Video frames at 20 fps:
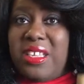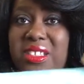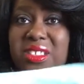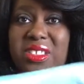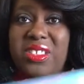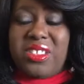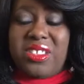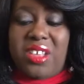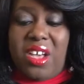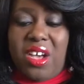It's
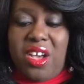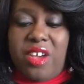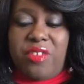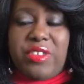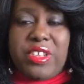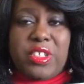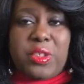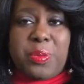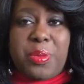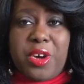
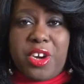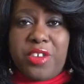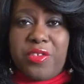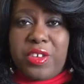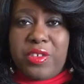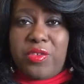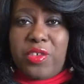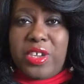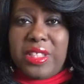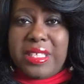soft. It's
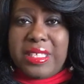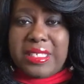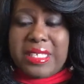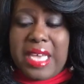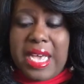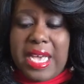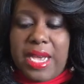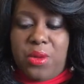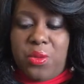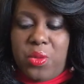perfect for this
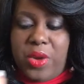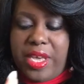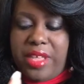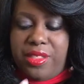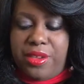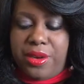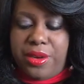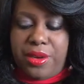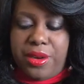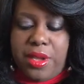hot
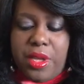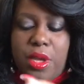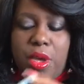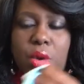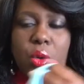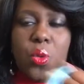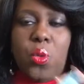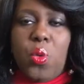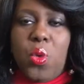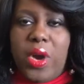weather.
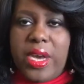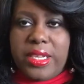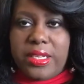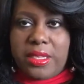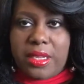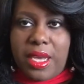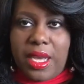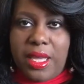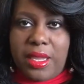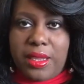
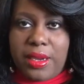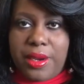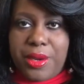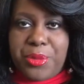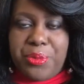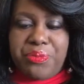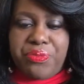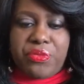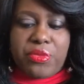$1.